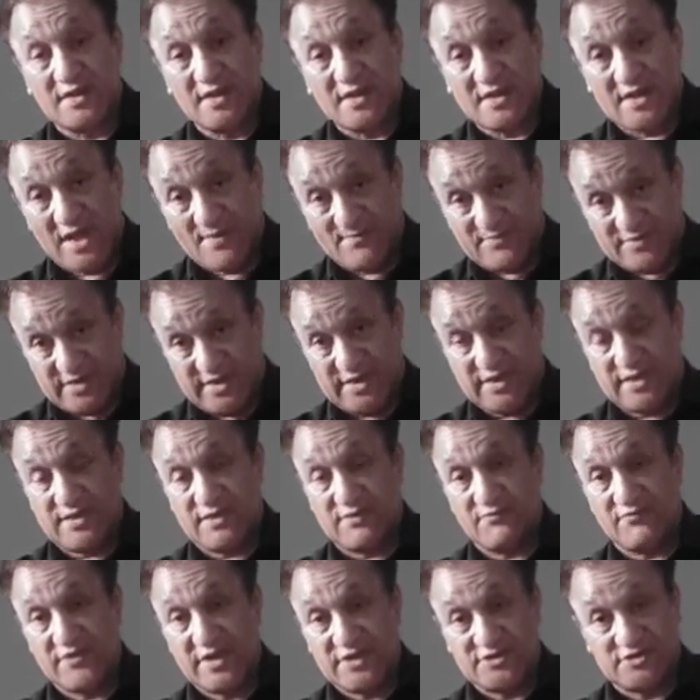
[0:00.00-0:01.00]
Company
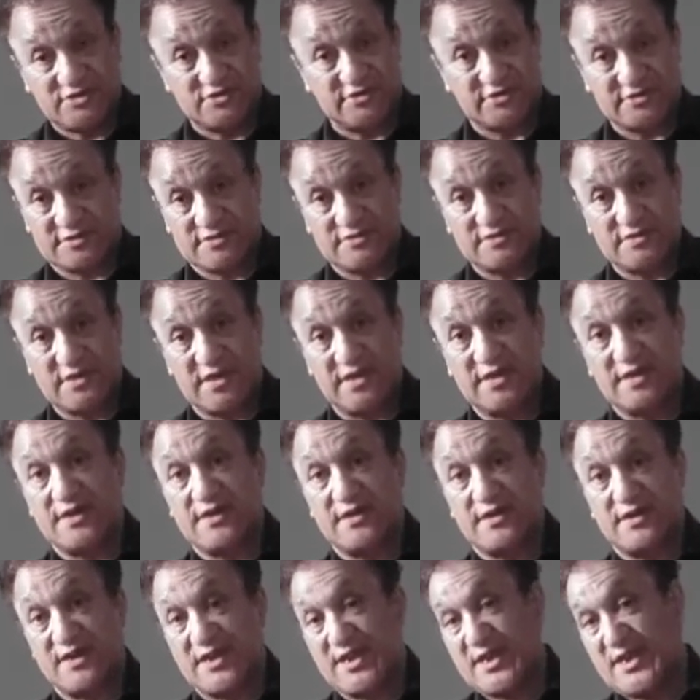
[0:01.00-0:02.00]
registered in
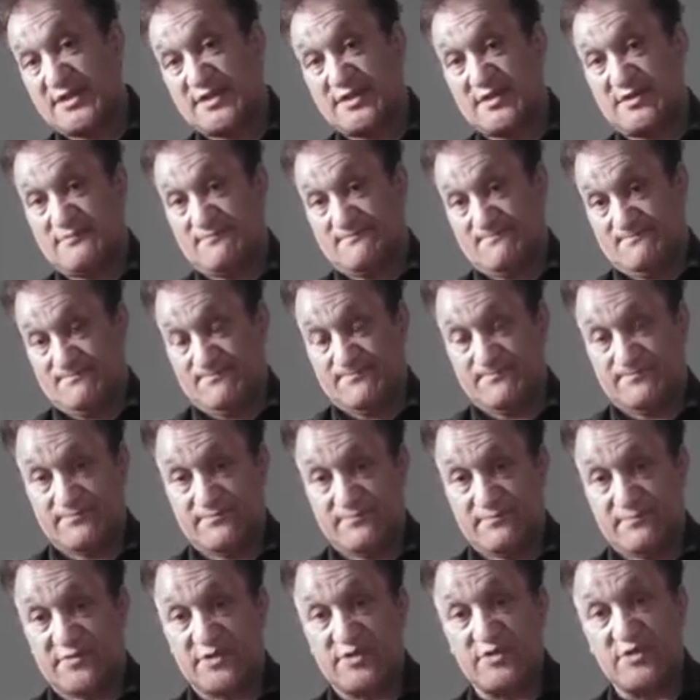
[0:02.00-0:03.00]
London,
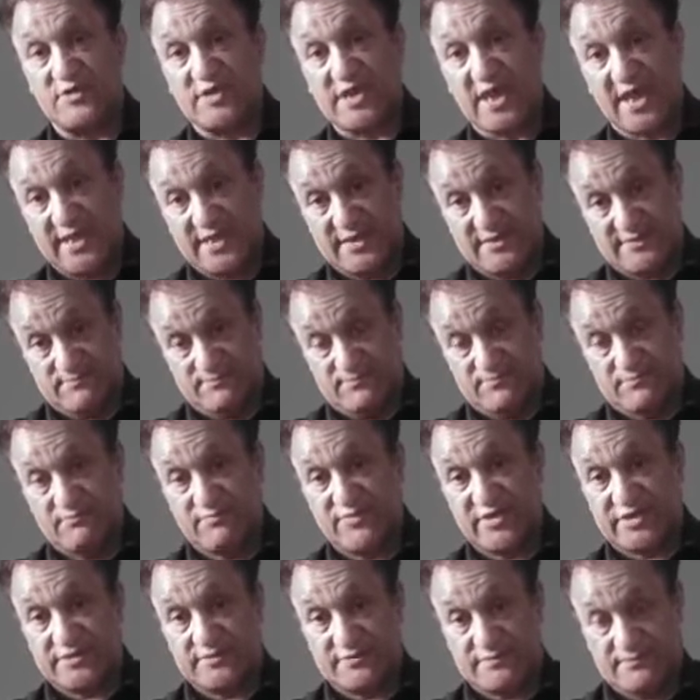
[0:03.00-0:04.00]
UK,
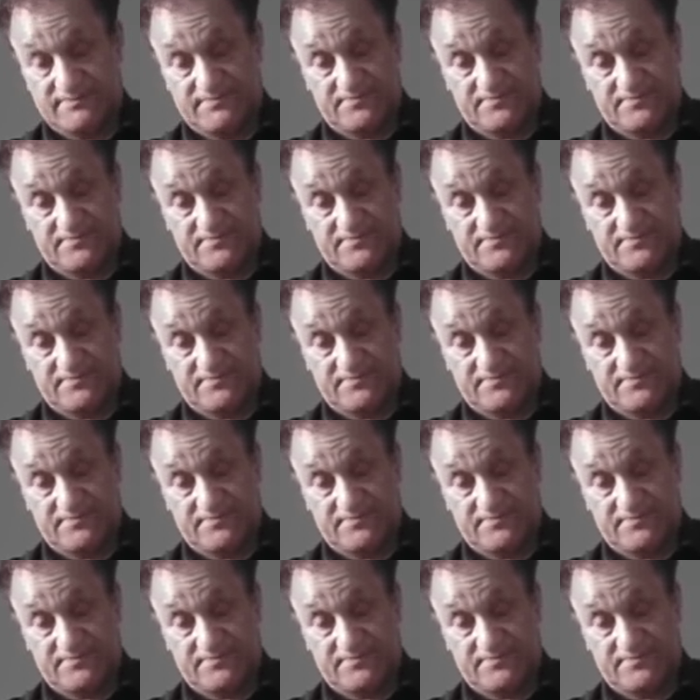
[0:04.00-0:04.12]
Britain,